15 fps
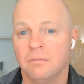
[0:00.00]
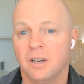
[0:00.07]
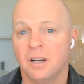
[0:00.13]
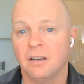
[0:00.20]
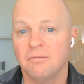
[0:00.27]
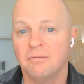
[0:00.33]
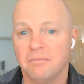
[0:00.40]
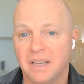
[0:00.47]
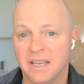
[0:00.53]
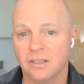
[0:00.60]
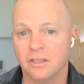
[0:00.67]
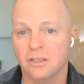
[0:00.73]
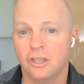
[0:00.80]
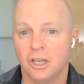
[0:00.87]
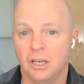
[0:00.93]
of
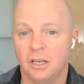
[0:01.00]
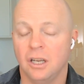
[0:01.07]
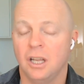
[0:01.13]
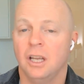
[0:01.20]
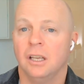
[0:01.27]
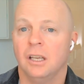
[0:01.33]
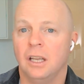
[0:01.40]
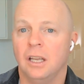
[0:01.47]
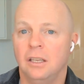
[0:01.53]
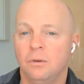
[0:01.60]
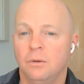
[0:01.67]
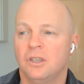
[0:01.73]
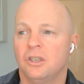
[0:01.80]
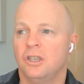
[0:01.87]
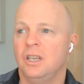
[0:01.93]
messaging? Can
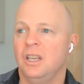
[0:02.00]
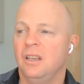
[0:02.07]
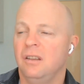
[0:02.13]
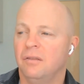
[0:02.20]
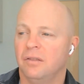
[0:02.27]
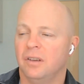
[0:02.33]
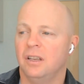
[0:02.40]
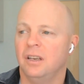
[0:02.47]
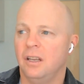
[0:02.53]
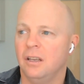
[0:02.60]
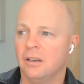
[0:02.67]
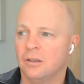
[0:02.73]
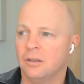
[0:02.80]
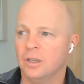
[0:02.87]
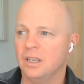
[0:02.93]
you achieve an
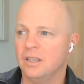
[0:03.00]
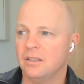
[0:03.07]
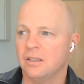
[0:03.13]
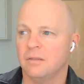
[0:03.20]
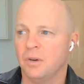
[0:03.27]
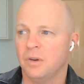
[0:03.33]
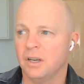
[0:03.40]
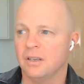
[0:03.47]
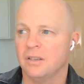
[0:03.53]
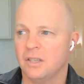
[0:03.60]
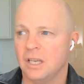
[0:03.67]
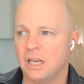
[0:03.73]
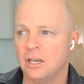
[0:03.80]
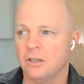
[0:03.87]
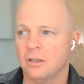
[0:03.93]
increase in
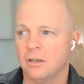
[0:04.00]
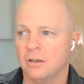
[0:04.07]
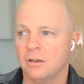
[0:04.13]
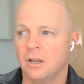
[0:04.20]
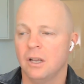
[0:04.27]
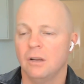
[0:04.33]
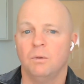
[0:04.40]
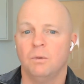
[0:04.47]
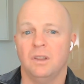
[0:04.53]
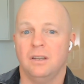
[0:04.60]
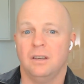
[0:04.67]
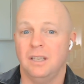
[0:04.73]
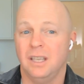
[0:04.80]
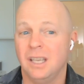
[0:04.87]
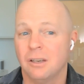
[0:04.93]
monetization with a
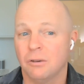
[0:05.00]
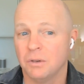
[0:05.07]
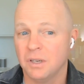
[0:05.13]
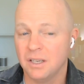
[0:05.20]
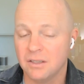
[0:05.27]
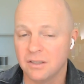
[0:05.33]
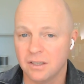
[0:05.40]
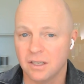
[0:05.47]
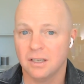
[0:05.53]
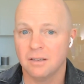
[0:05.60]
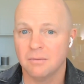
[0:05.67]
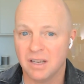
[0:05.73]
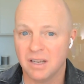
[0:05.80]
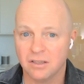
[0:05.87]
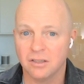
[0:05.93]
decrease
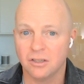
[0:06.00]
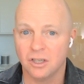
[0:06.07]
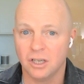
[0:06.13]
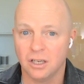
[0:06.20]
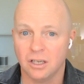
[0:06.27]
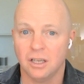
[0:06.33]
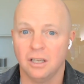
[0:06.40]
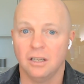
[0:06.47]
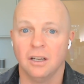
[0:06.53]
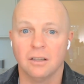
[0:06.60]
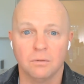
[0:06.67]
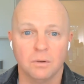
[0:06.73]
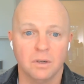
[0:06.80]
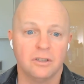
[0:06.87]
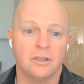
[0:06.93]
in messaging? In other
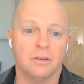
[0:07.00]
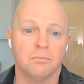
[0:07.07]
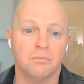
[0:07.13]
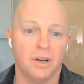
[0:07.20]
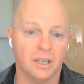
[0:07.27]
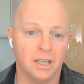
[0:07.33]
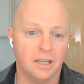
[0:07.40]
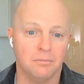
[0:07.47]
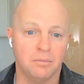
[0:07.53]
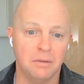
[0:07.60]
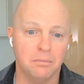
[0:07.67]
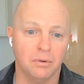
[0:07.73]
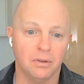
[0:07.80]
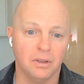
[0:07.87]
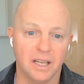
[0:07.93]
words, you're bugging
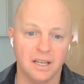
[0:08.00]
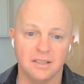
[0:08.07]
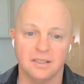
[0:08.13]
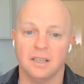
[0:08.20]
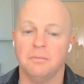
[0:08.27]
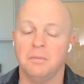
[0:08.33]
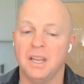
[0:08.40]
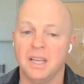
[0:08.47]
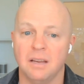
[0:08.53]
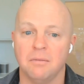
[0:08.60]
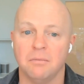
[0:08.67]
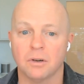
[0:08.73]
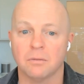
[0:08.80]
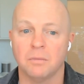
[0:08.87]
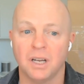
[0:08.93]
people less and making
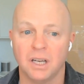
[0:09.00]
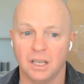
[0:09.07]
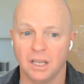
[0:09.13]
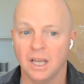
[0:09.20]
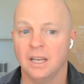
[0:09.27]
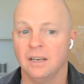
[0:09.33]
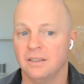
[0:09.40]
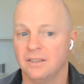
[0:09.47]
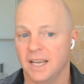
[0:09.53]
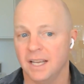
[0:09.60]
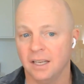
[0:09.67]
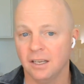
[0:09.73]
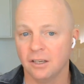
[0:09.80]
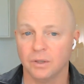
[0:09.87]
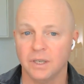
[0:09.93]
more money. Does that
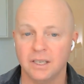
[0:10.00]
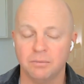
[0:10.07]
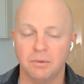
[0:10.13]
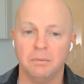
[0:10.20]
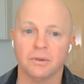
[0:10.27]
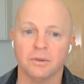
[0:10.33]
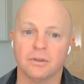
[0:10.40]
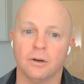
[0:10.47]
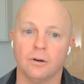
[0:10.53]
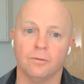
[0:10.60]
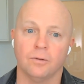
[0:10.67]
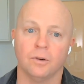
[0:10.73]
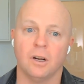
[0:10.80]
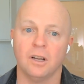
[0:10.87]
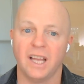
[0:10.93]
increase people's
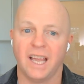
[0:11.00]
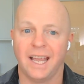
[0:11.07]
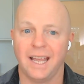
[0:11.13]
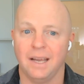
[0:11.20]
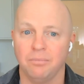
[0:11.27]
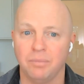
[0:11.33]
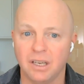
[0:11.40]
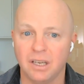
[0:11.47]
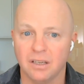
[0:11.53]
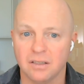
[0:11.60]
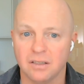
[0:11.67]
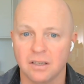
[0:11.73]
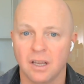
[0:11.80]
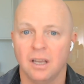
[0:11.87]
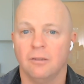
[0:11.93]
overall
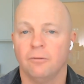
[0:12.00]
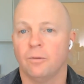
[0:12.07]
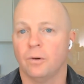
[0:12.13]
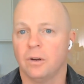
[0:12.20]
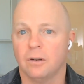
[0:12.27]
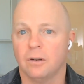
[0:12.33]
happiness with